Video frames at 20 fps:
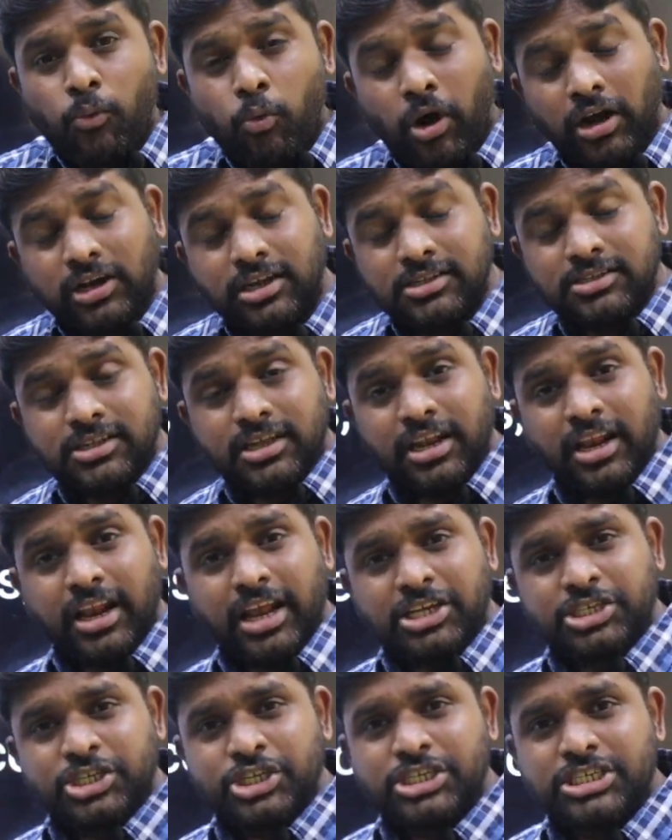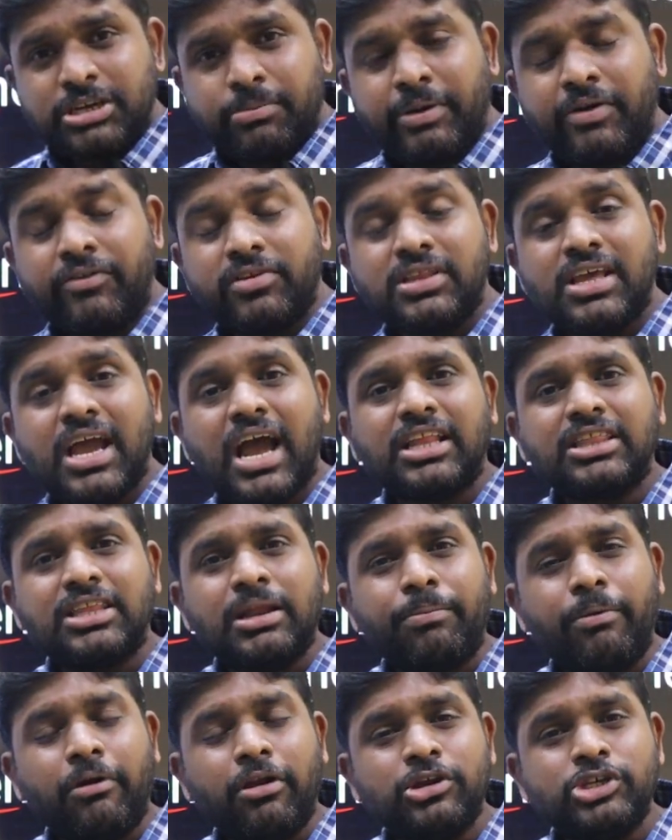What is the relationship between the
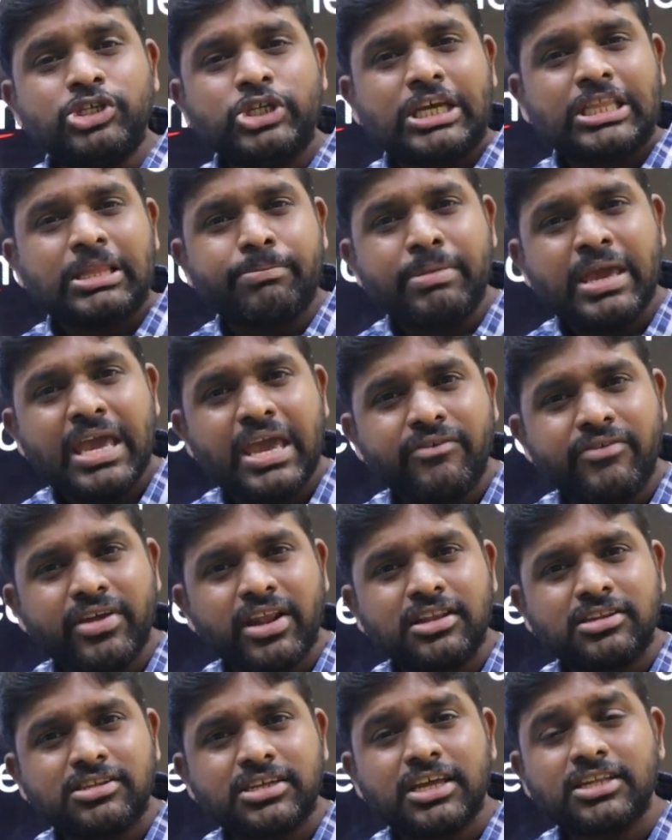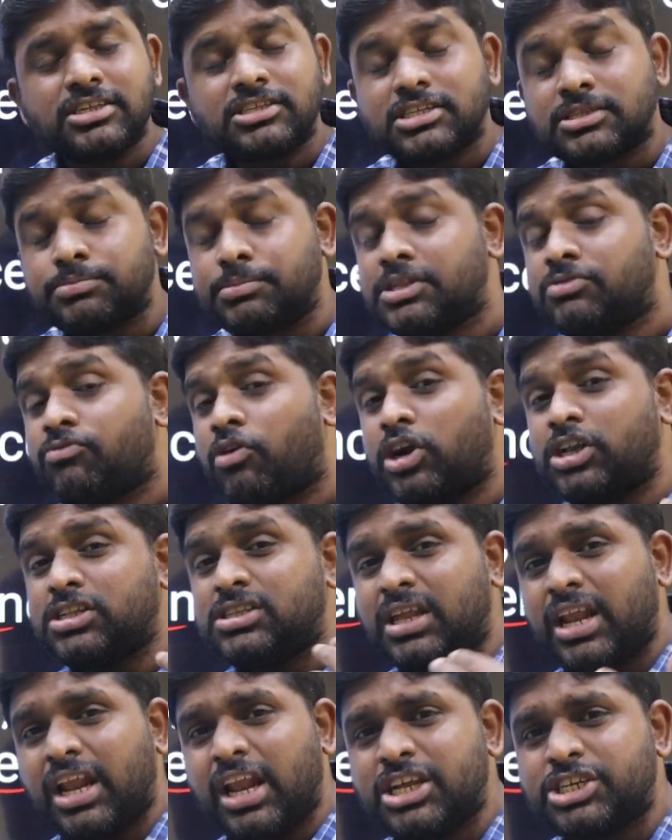anthropology and the behavioral sciences? Means what
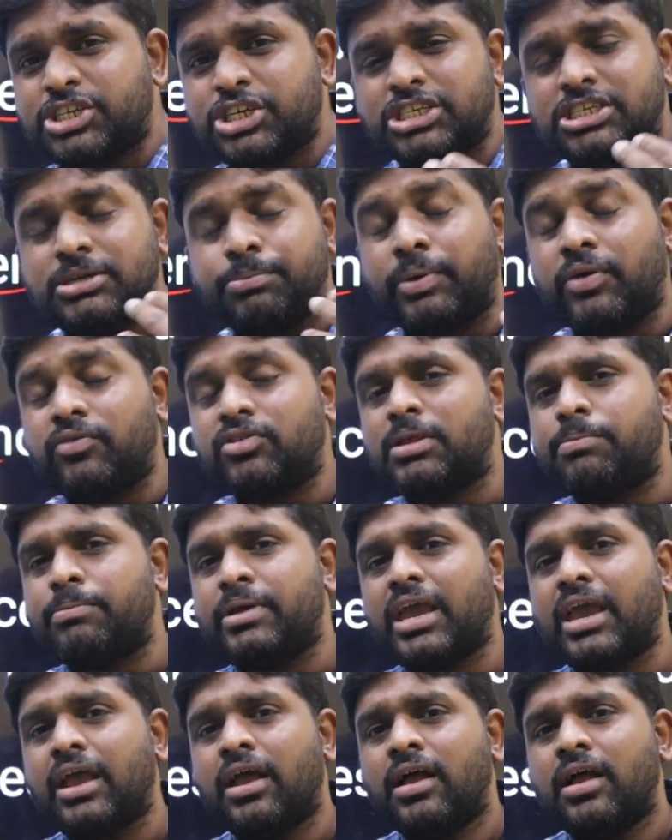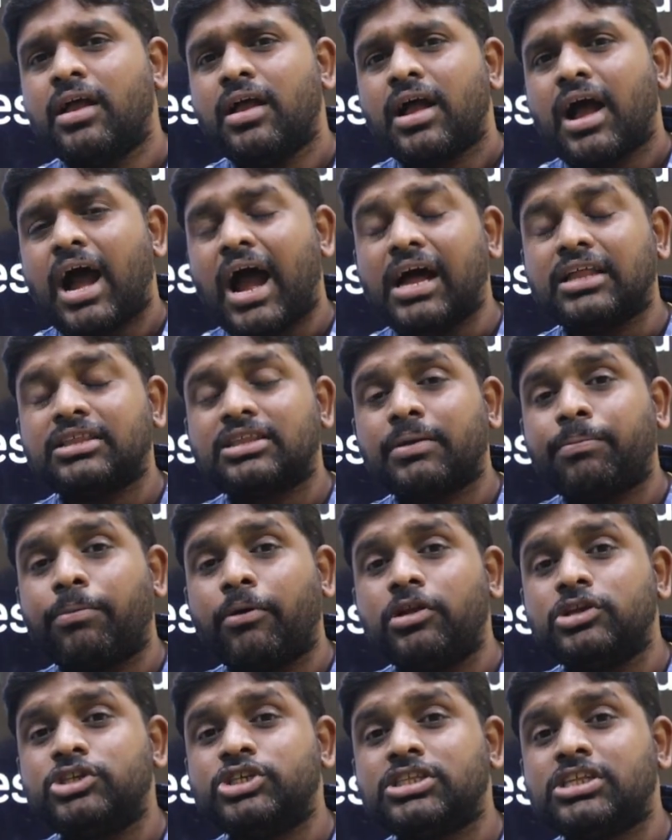is the relationship between the
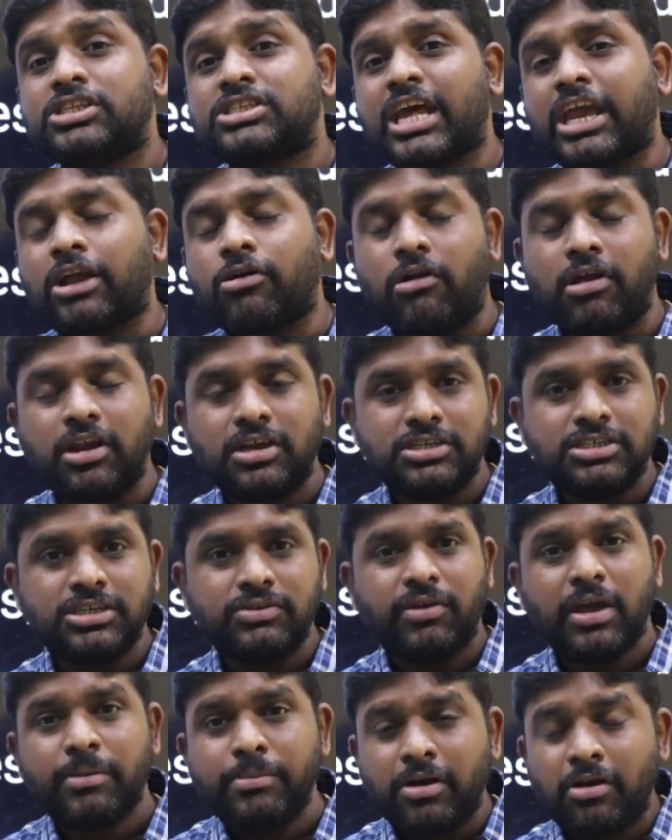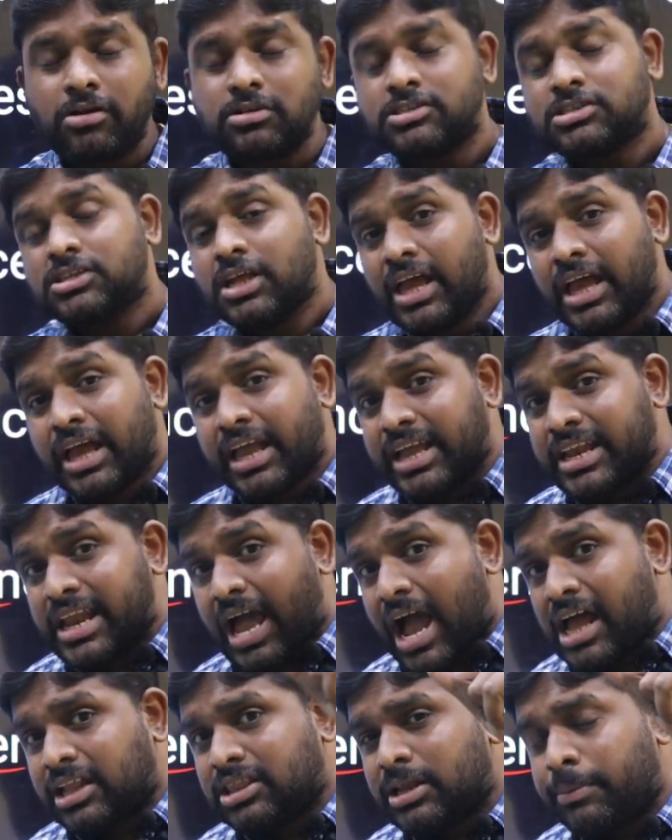anthropology and the psychology? Why? Because
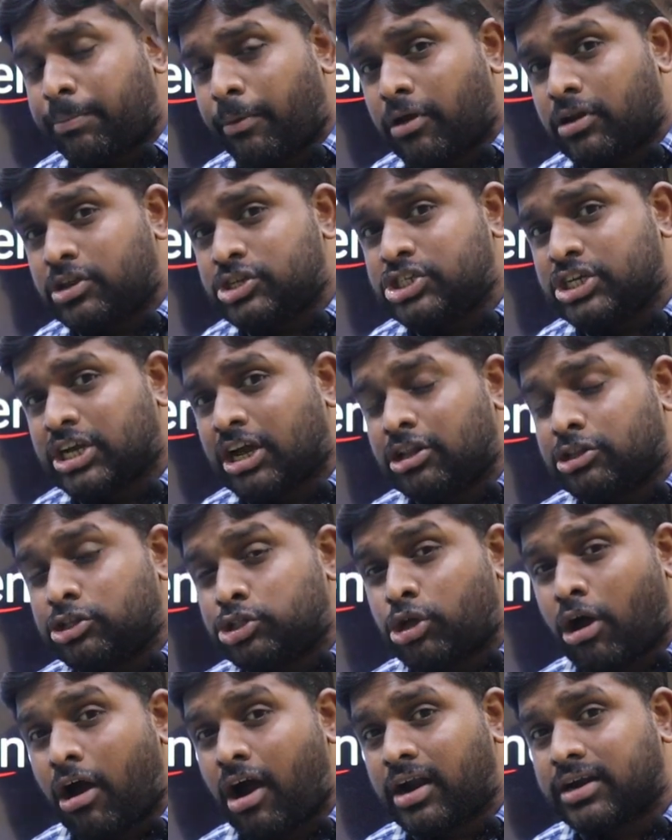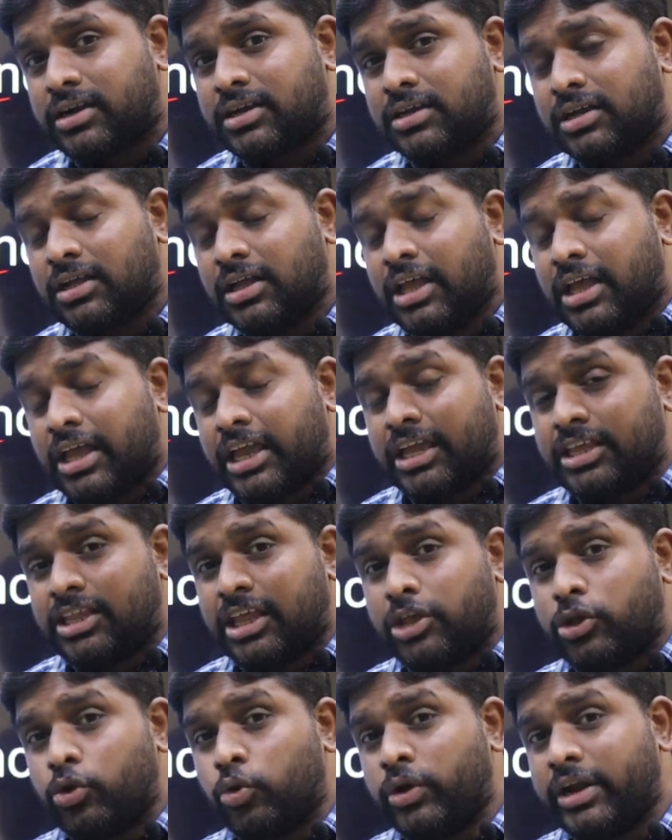in anthropological thought,
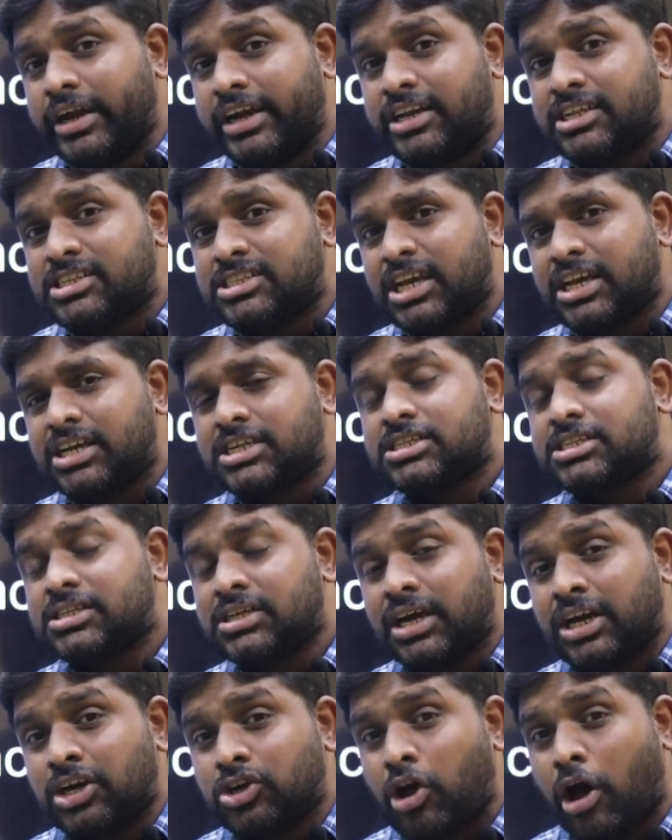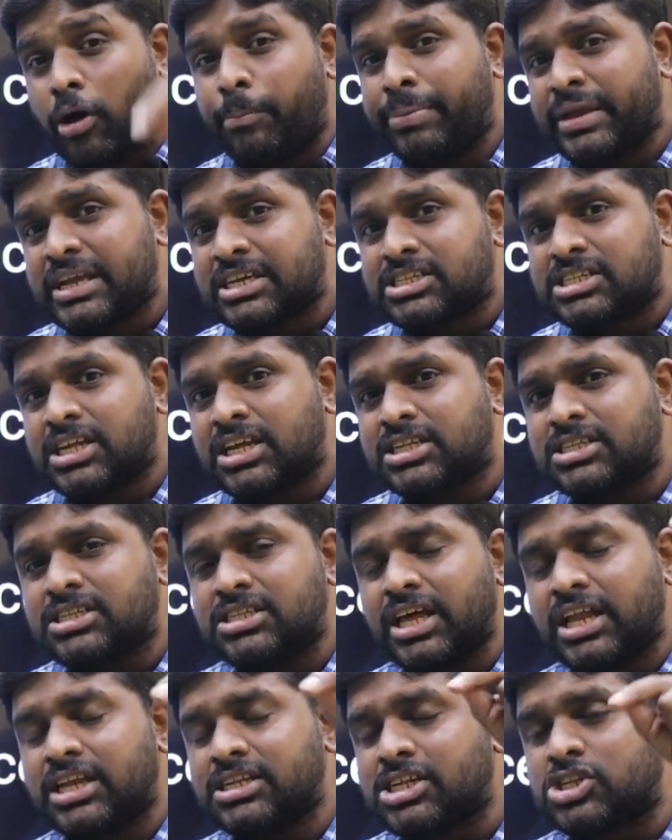in the unit 6, topic
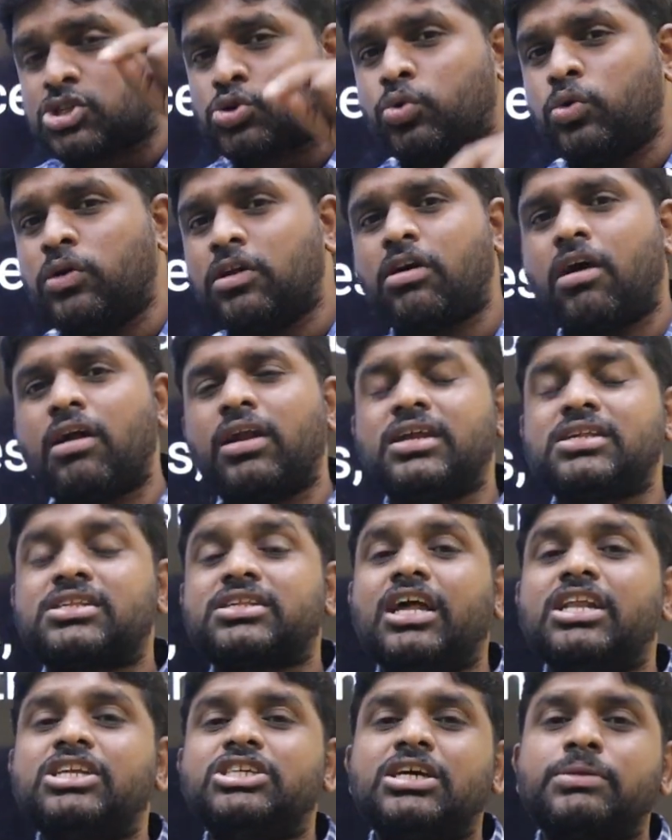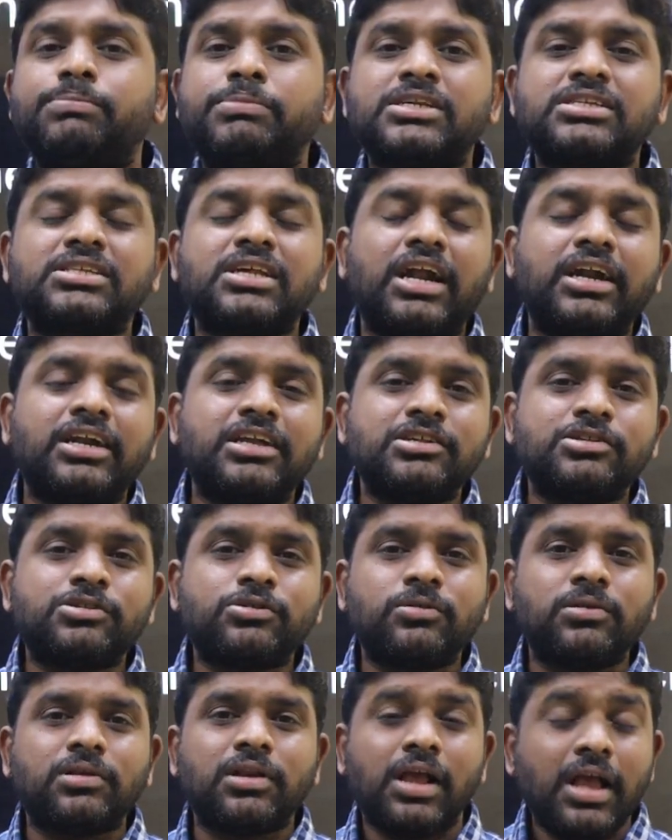6, there is a school called as culture personality
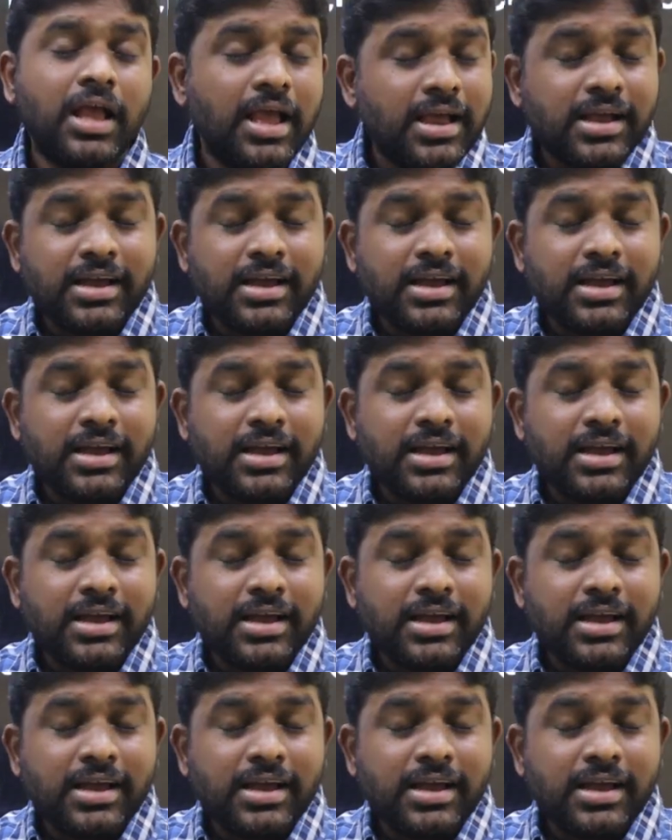school.